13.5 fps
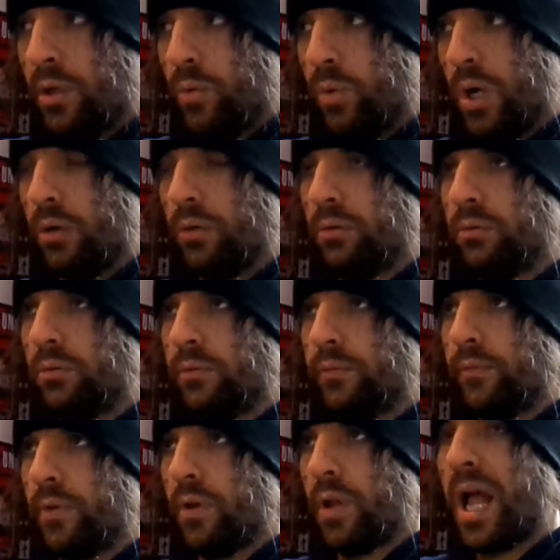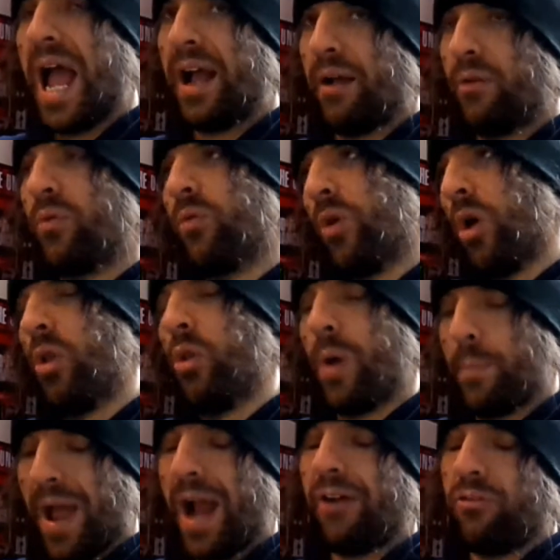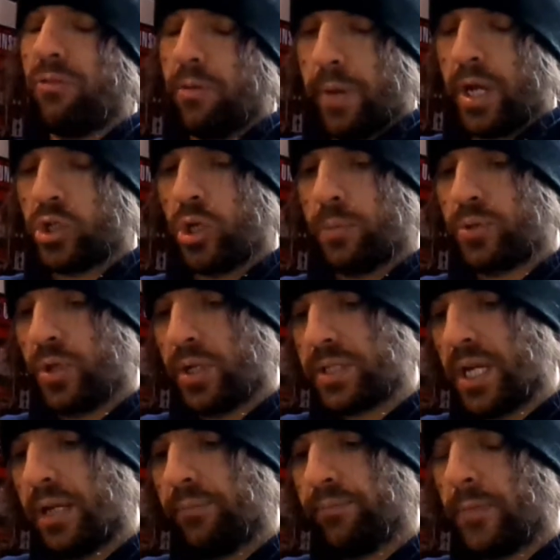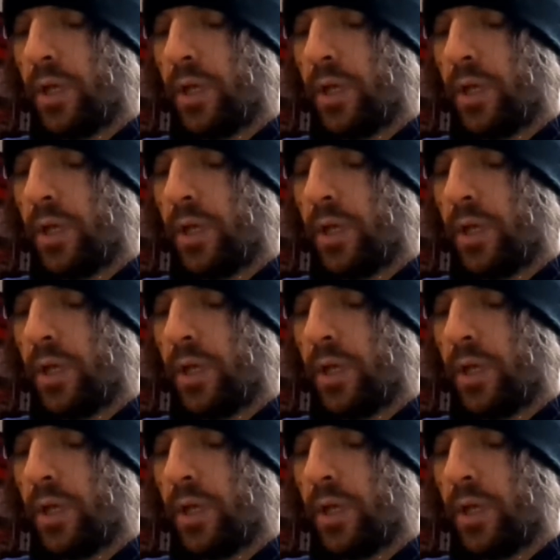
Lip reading: Well, on the way back from the bike shop, should I say.